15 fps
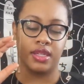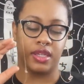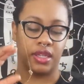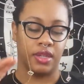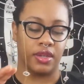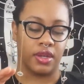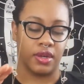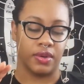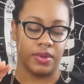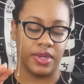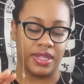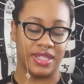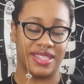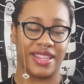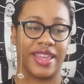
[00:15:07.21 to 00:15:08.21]
You know,
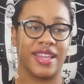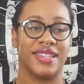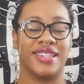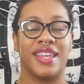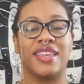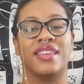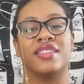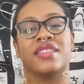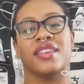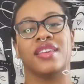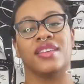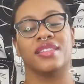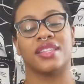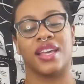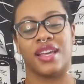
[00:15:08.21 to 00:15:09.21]
instead taking
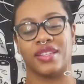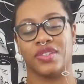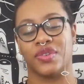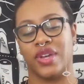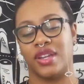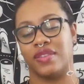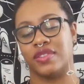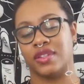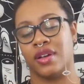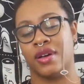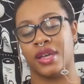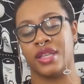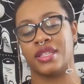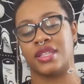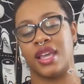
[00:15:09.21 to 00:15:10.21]
things as grain of
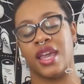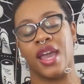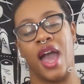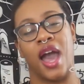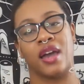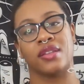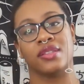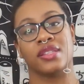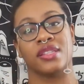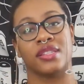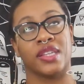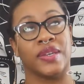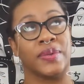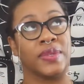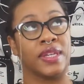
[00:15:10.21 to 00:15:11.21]
salt and saying, how does this
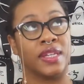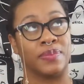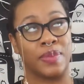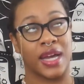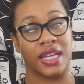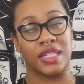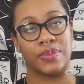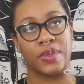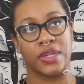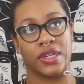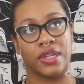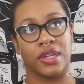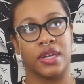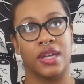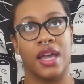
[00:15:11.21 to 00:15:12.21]
sit within my
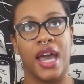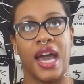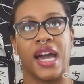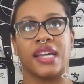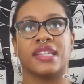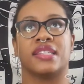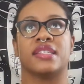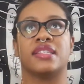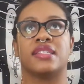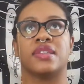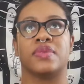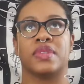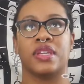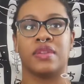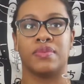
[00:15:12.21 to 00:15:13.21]
spirit? How does this
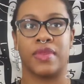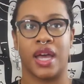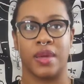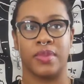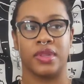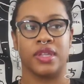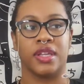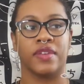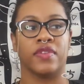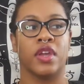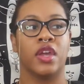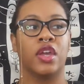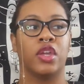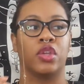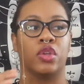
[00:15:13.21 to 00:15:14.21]
sit within my belief?
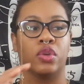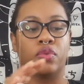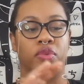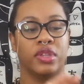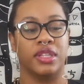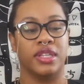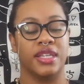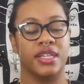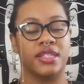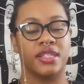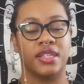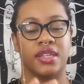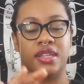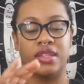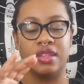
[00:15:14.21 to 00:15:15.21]
You're
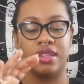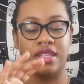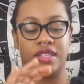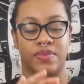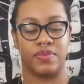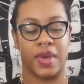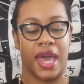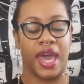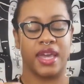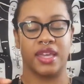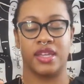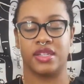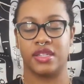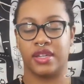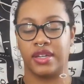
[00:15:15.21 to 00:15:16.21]
releasing this
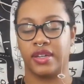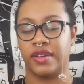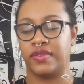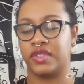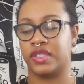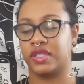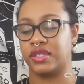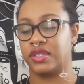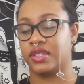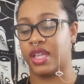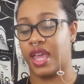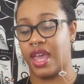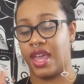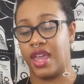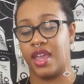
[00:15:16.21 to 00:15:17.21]
baggage of just
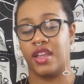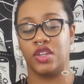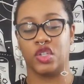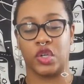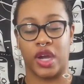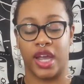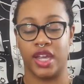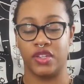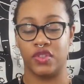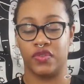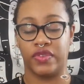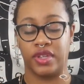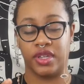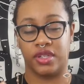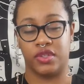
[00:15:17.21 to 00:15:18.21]
trying to
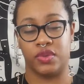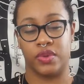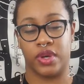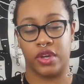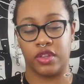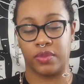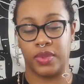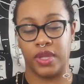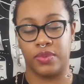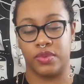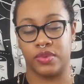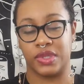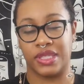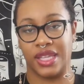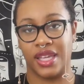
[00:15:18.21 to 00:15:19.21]
fit into other
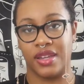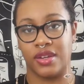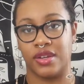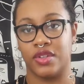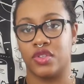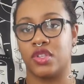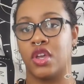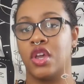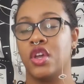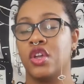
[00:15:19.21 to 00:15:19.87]
people's standards.